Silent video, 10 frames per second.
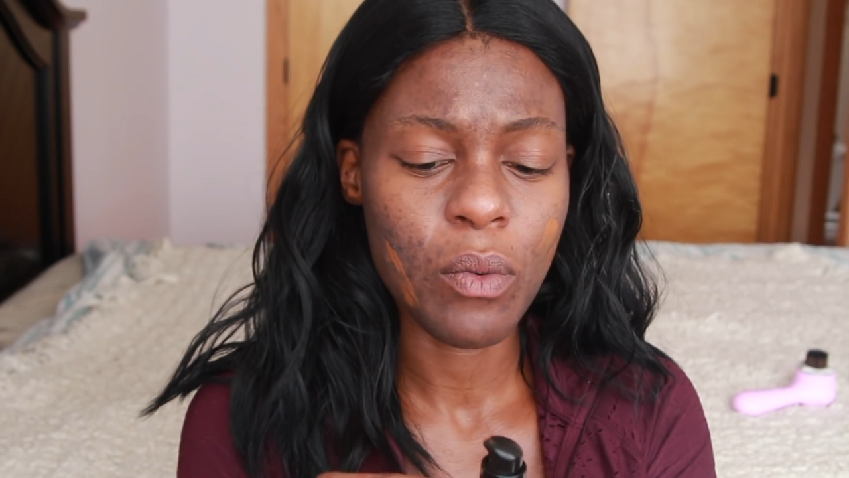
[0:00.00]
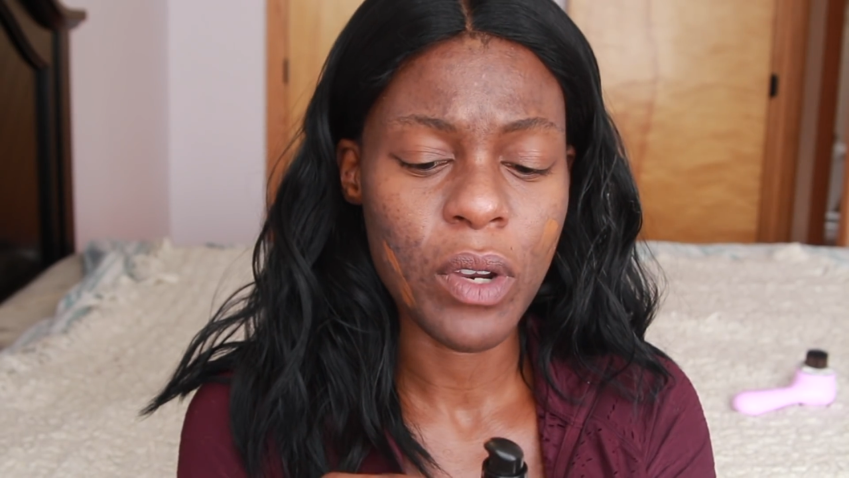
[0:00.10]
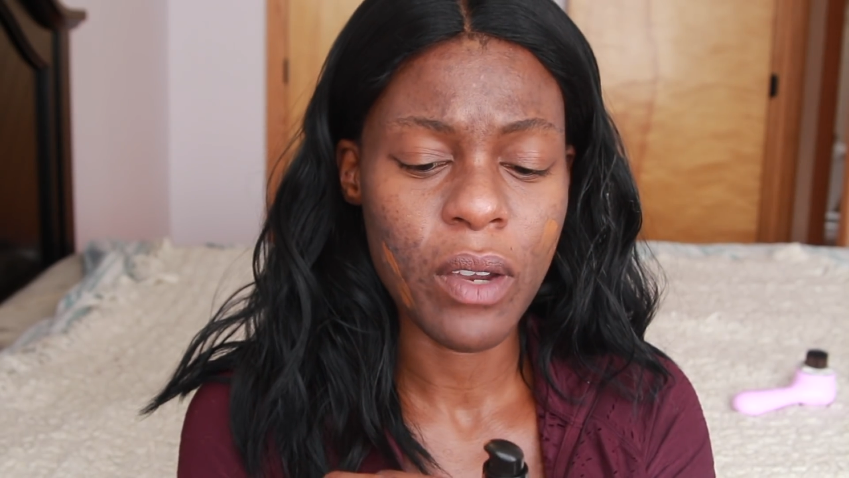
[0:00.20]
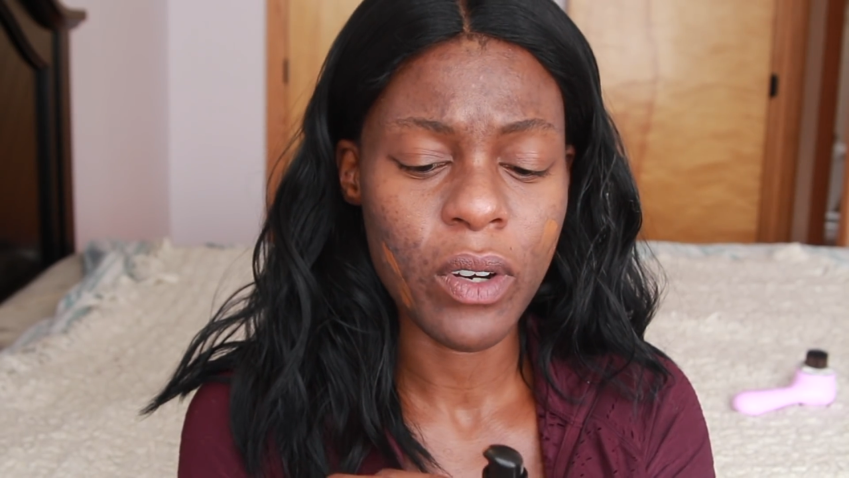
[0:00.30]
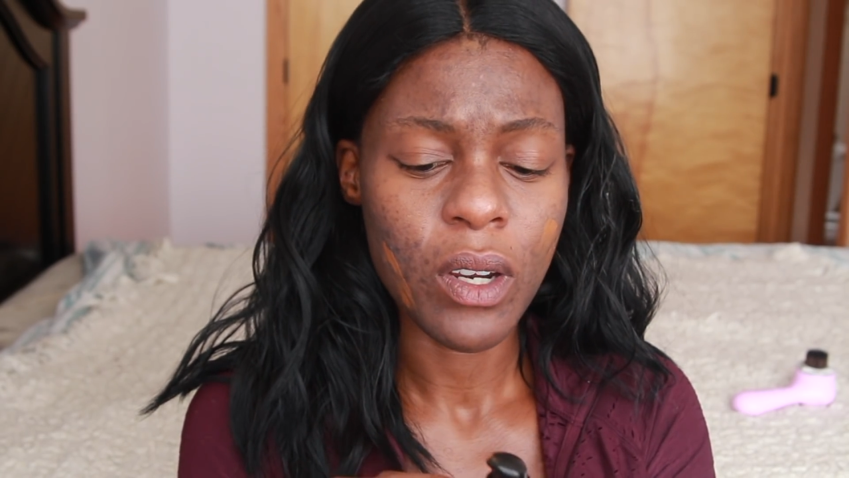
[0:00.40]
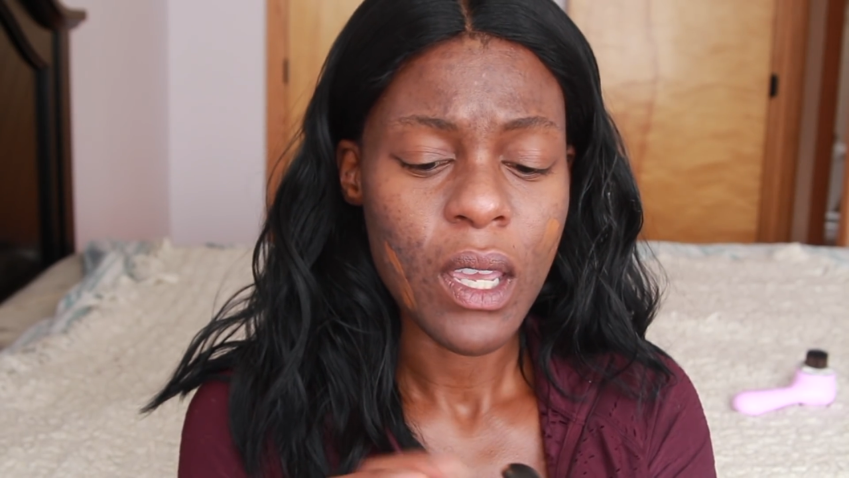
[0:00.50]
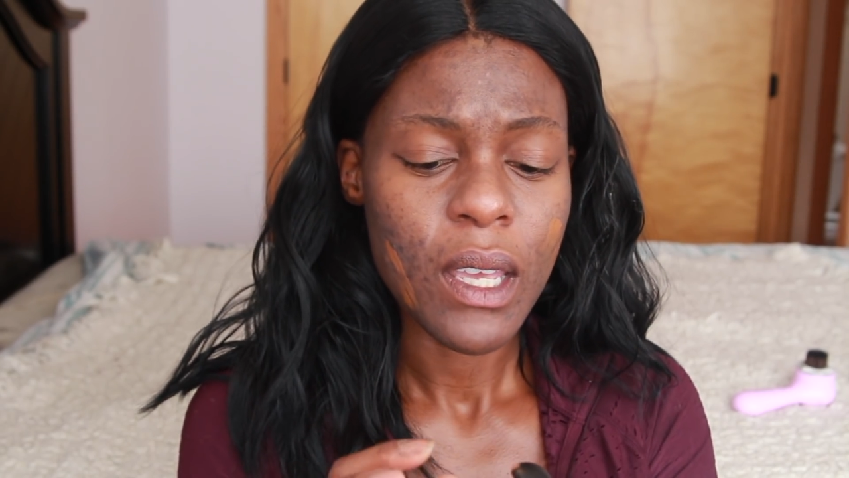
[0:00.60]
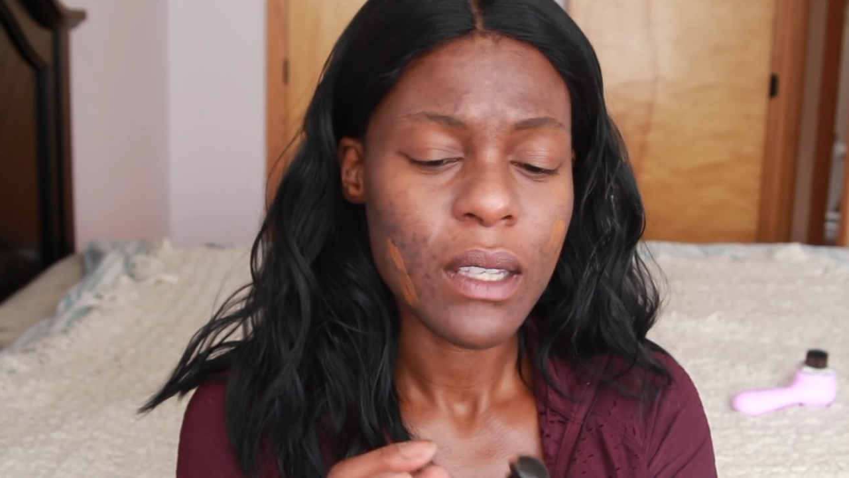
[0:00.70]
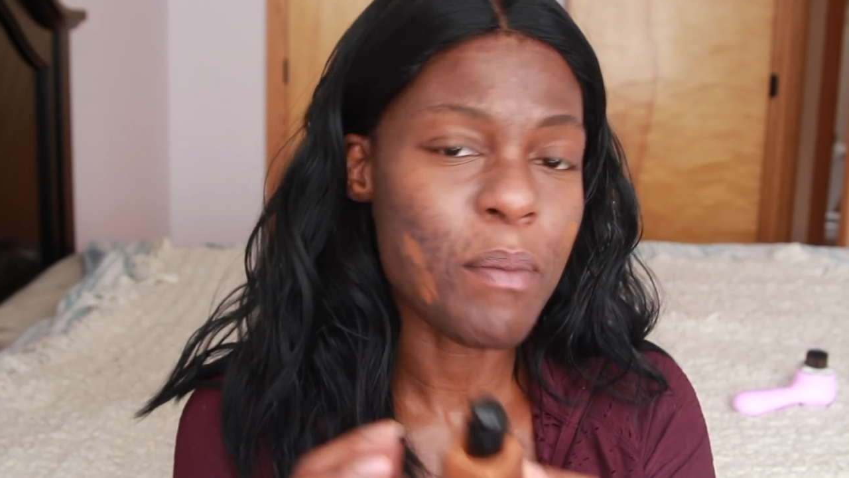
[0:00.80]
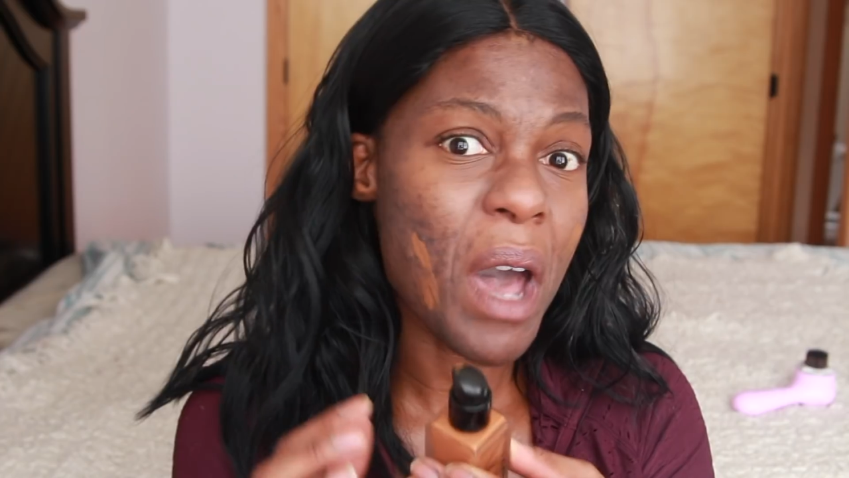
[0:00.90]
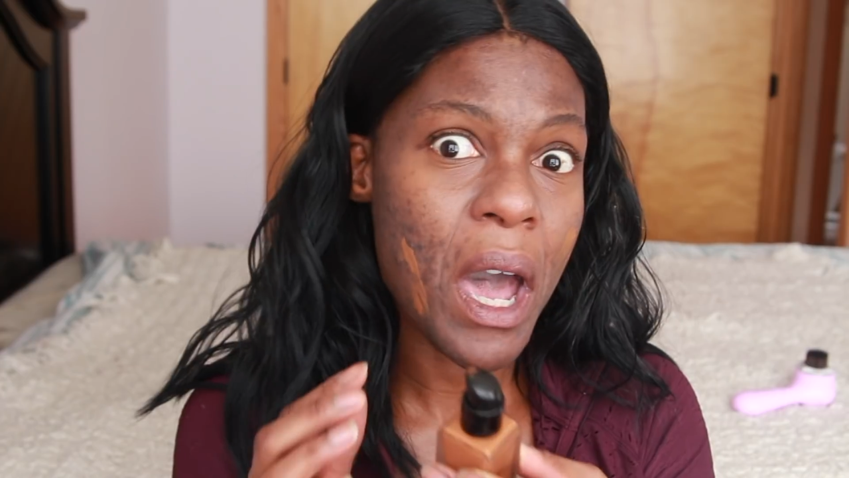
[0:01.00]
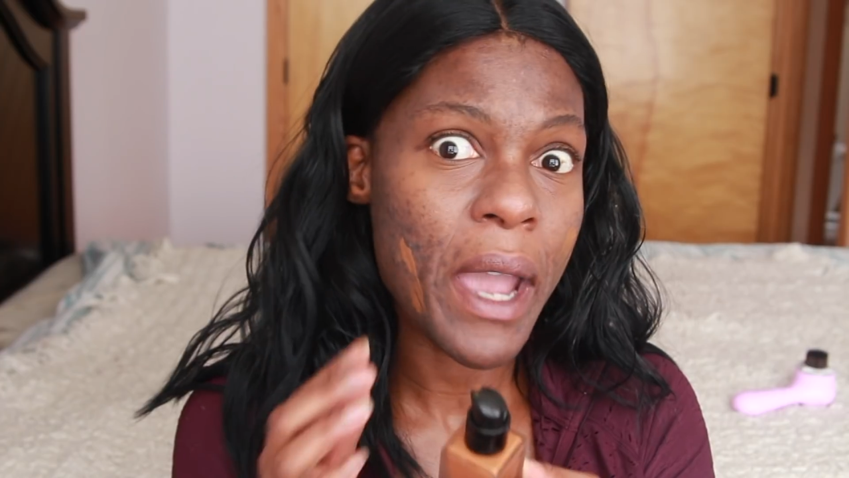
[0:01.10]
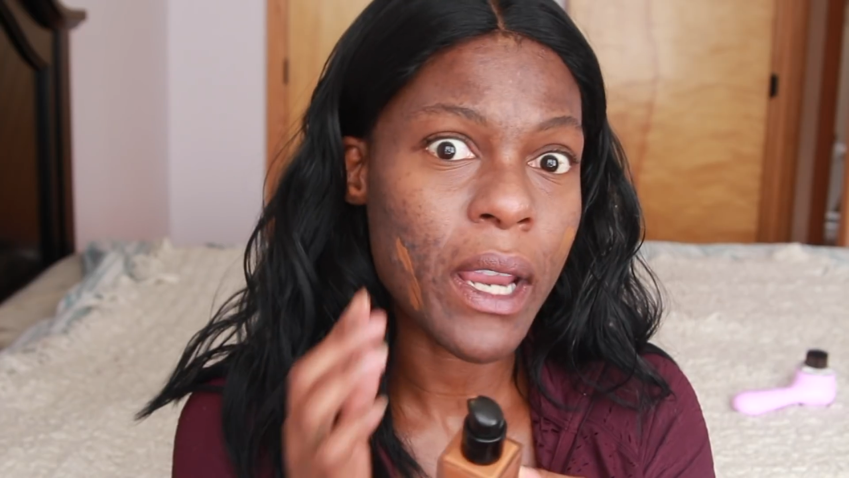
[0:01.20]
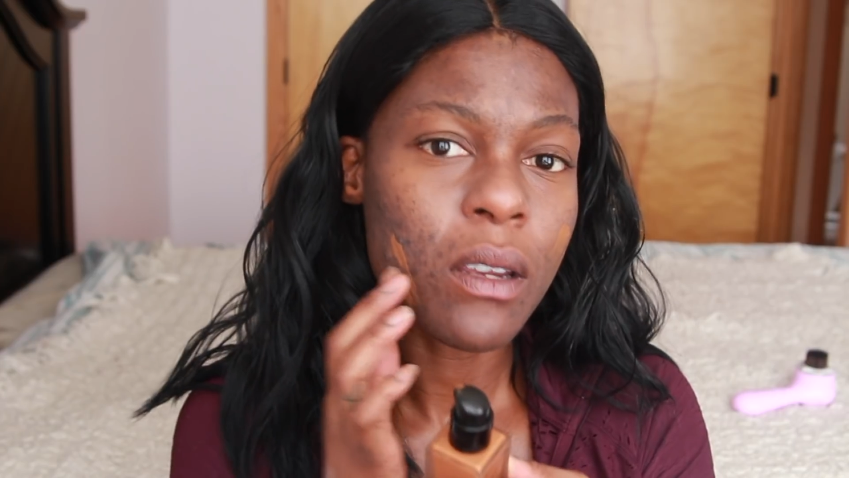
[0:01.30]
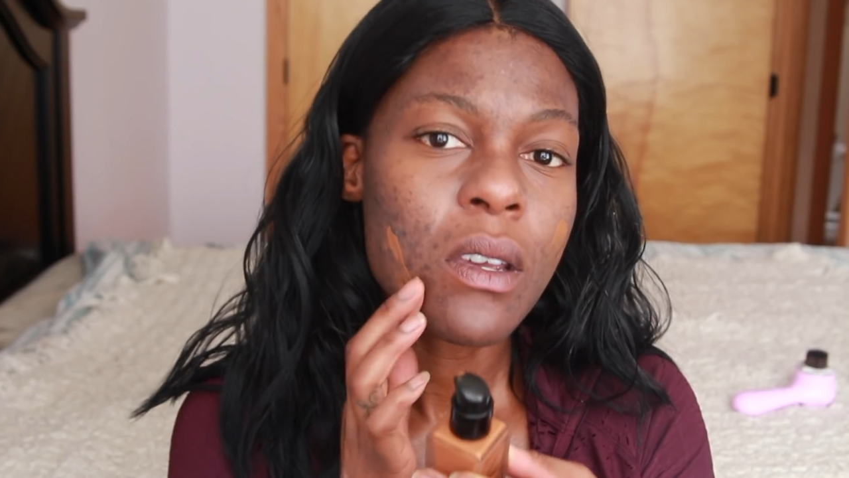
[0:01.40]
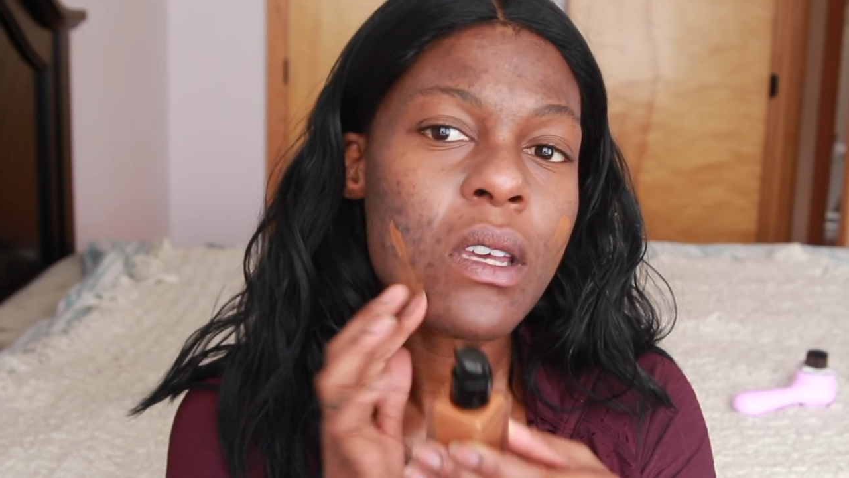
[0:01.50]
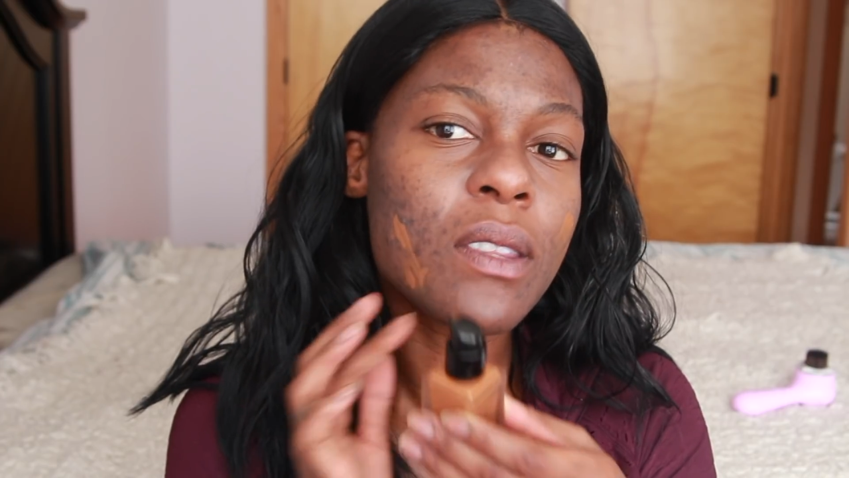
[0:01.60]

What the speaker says: whatever. It's mine.